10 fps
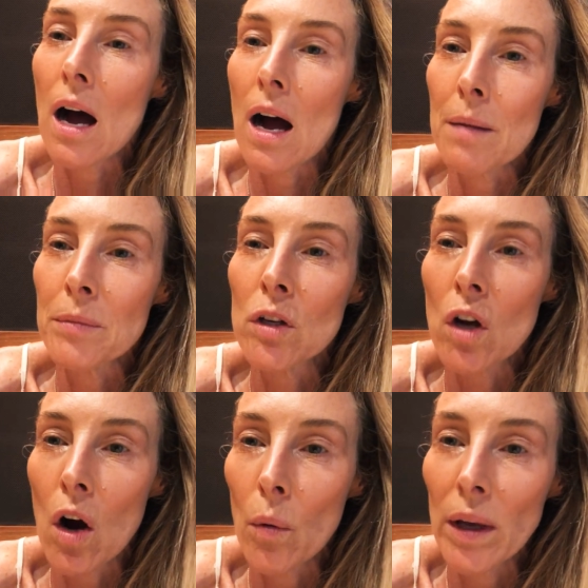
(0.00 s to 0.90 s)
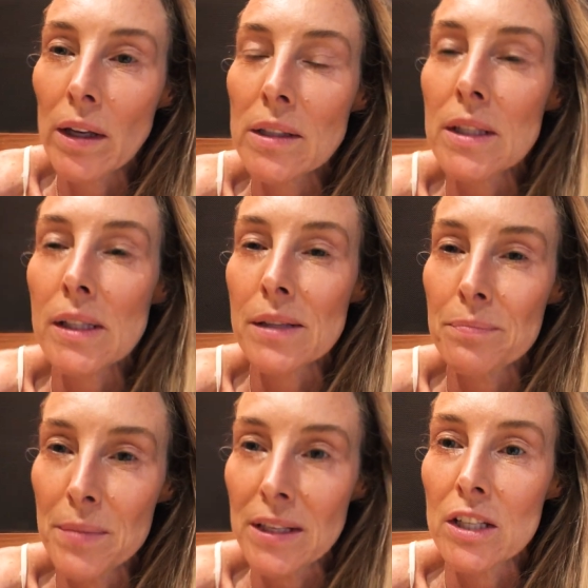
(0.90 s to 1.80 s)
I'm going to
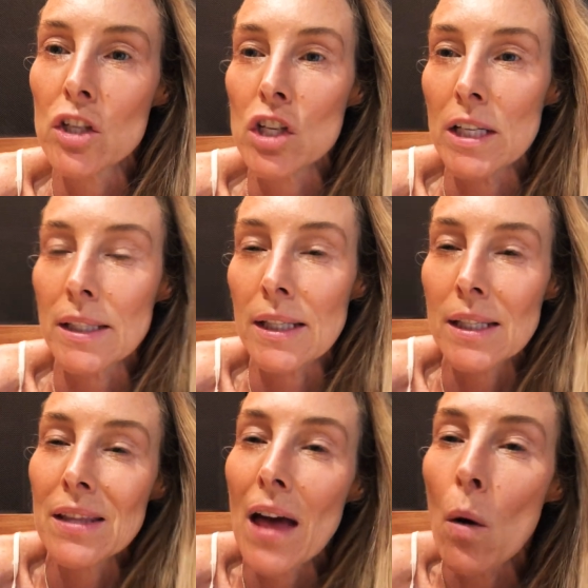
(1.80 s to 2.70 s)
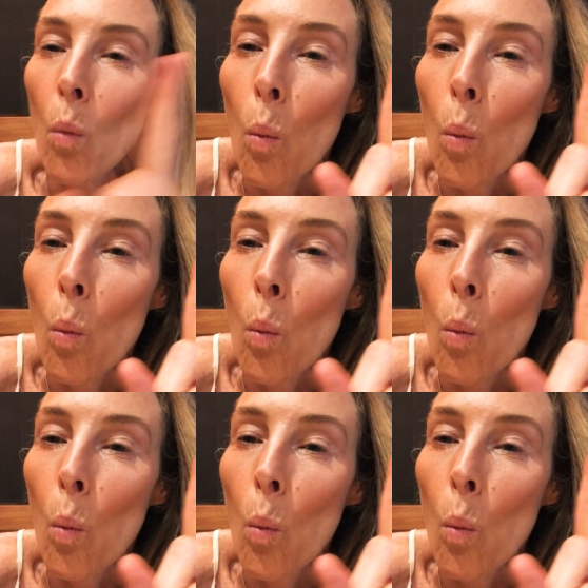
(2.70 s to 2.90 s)
submit to Jesus that